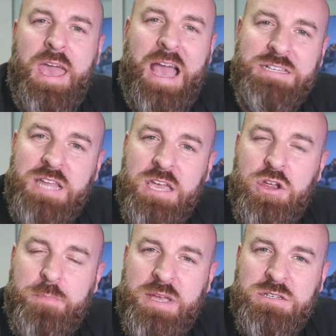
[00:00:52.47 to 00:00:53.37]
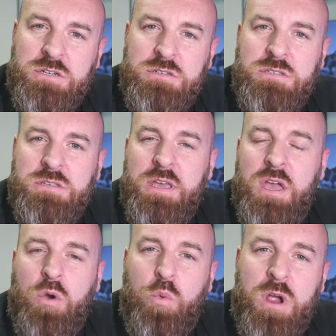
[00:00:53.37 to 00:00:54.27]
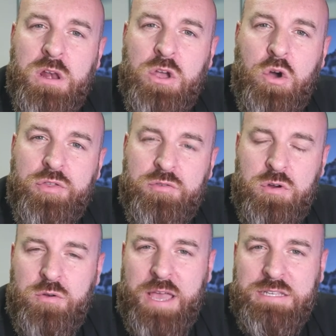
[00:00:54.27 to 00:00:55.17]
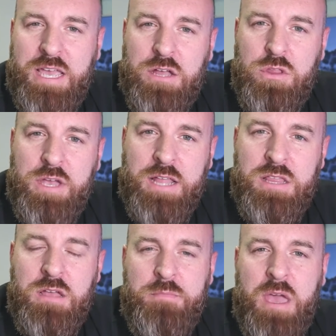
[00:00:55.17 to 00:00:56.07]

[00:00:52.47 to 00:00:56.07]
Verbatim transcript: hashtag your pictures. We're going to go through and take a look at them,